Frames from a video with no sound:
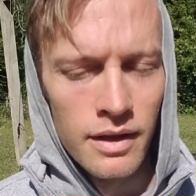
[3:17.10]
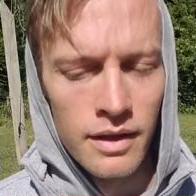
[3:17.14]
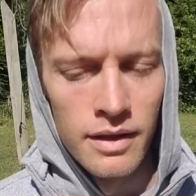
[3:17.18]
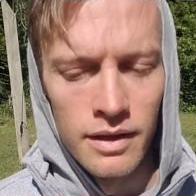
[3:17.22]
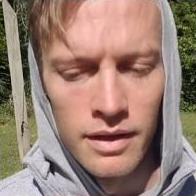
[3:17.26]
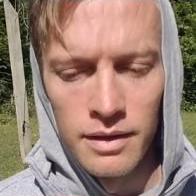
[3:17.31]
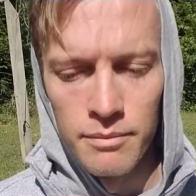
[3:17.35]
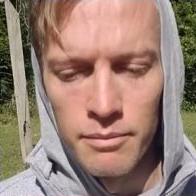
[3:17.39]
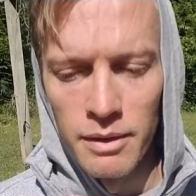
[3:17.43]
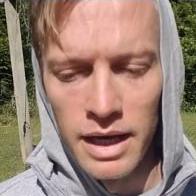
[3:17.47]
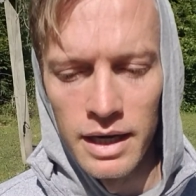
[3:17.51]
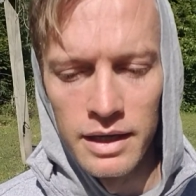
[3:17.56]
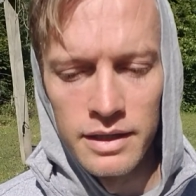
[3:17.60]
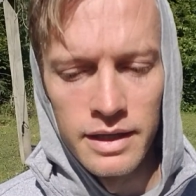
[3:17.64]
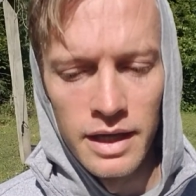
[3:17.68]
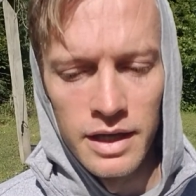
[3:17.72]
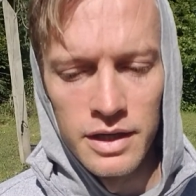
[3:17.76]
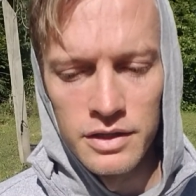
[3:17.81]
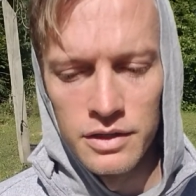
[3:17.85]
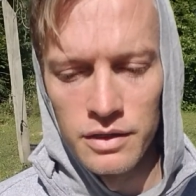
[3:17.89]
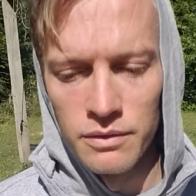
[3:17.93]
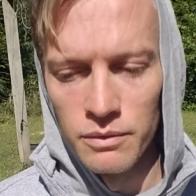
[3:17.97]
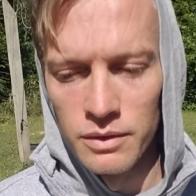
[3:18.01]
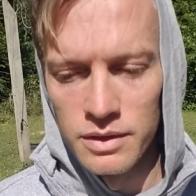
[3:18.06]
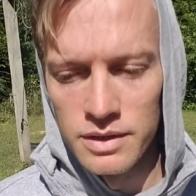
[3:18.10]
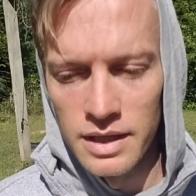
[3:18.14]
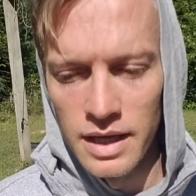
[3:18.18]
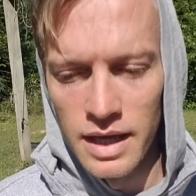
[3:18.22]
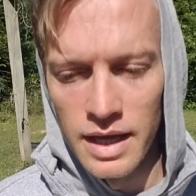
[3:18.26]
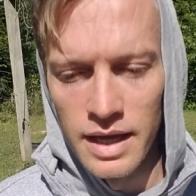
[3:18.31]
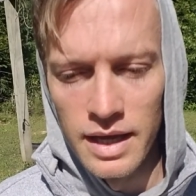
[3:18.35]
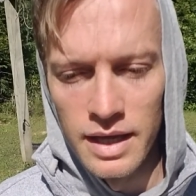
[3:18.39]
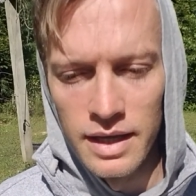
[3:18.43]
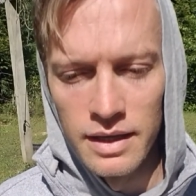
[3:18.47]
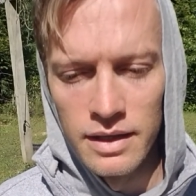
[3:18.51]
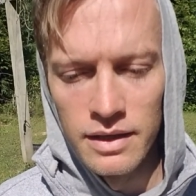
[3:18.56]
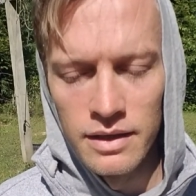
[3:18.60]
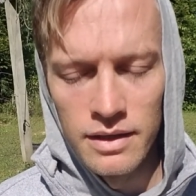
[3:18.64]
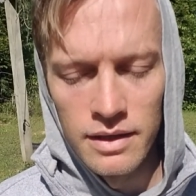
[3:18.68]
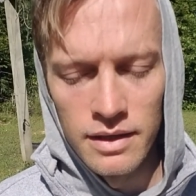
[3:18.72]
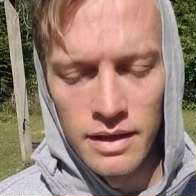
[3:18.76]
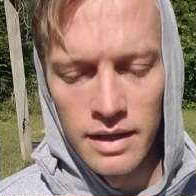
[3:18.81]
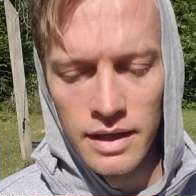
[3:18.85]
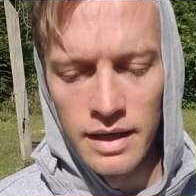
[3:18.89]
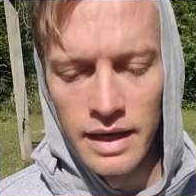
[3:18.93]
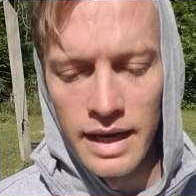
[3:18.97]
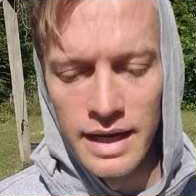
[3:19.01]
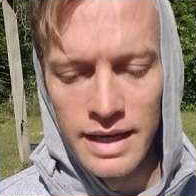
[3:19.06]
the meditation? Was I,
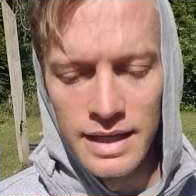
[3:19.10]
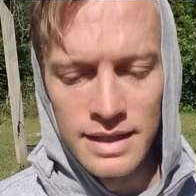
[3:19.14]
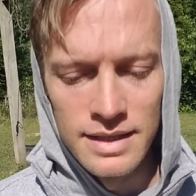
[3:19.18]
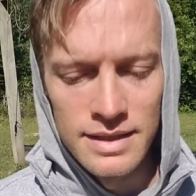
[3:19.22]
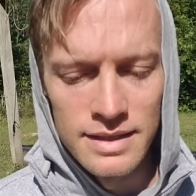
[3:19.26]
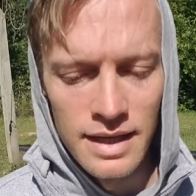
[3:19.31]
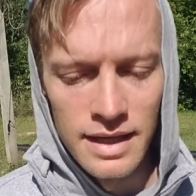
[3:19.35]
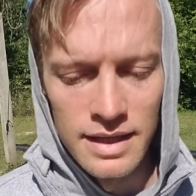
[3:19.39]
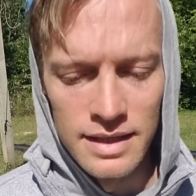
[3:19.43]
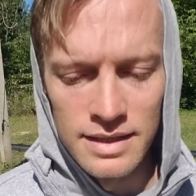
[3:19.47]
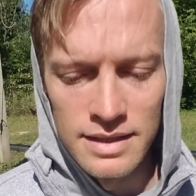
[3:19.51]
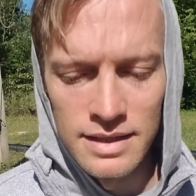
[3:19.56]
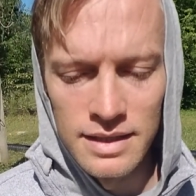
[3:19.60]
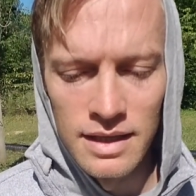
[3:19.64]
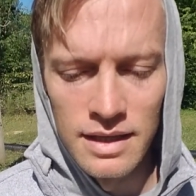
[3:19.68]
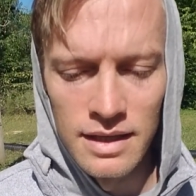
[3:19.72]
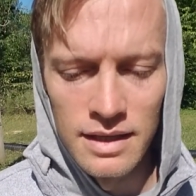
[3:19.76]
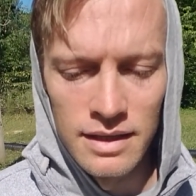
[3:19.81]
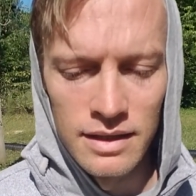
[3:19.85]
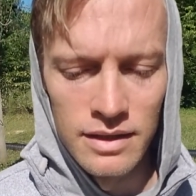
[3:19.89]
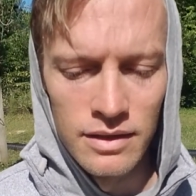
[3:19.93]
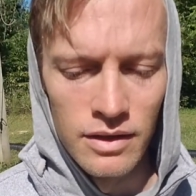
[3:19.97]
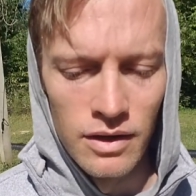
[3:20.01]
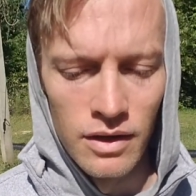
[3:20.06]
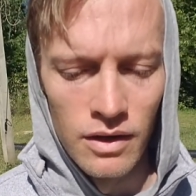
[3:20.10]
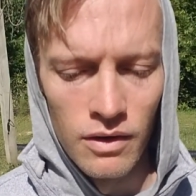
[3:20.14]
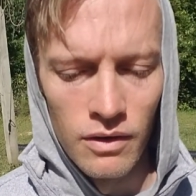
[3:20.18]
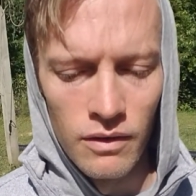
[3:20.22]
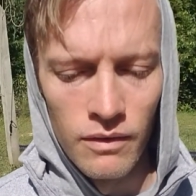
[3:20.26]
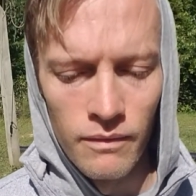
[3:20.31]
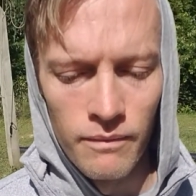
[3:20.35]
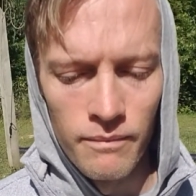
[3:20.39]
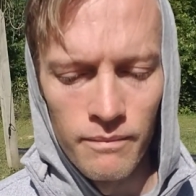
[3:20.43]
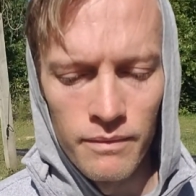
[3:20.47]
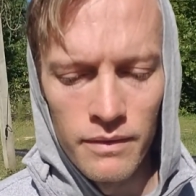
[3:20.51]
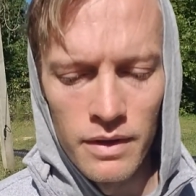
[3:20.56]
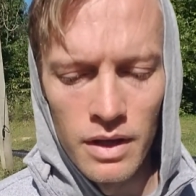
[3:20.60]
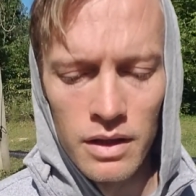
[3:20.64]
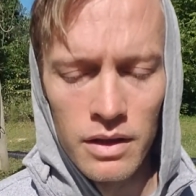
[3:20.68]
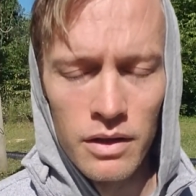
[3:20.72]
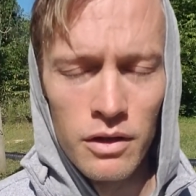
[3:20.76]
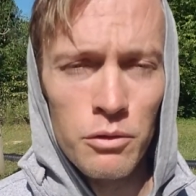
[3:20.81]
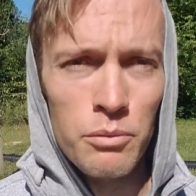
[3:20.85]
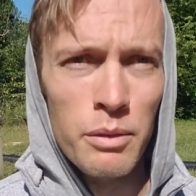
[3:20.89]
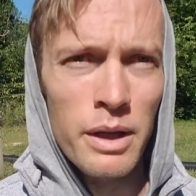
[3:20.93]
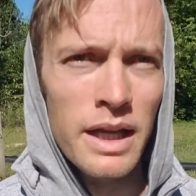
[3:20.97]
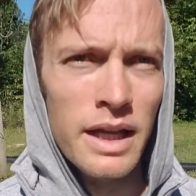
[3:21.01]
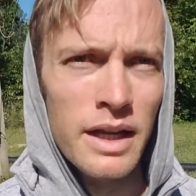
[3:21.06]
in any sense, a
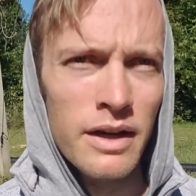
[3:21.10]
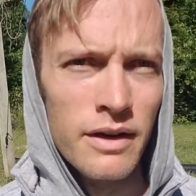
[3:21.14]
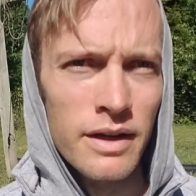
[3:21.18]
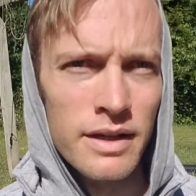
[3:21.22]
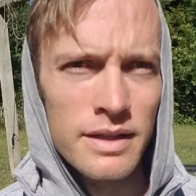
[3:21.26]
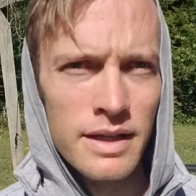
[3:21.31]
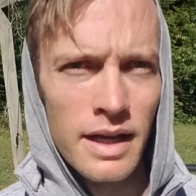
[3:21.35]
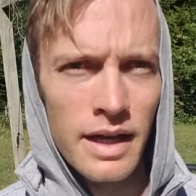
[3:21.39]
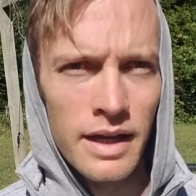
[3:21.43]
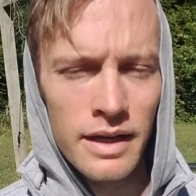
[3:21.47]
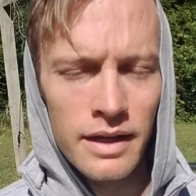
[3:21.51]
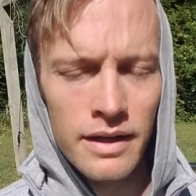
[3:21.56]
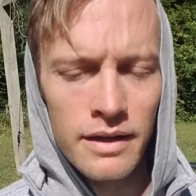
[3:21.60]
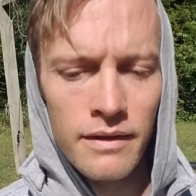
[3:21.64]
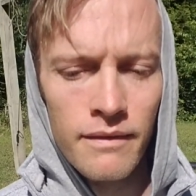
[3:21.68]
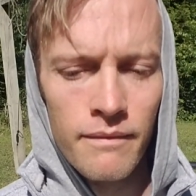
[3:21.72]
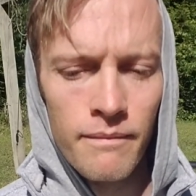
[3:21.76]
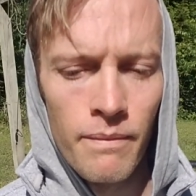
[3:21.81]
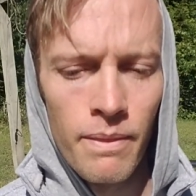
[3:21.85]
little bit irritated?